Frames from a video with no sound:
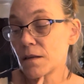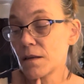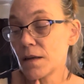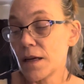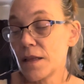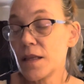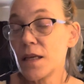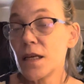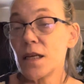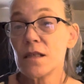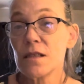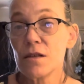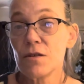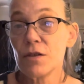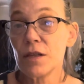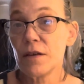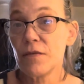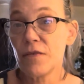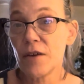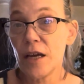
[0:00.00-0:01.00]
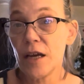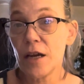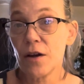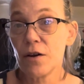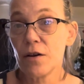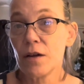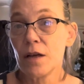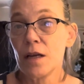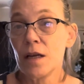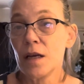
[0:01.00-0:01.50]
I think it's only
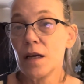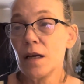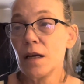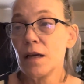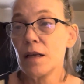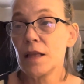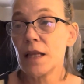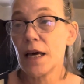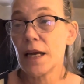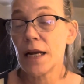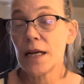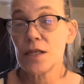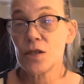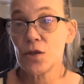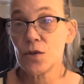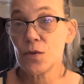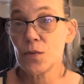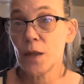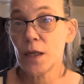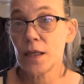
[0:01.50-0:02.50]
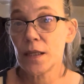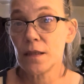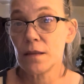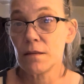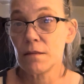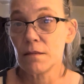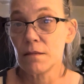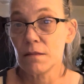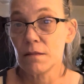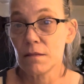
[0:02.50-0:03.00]
fair that I do one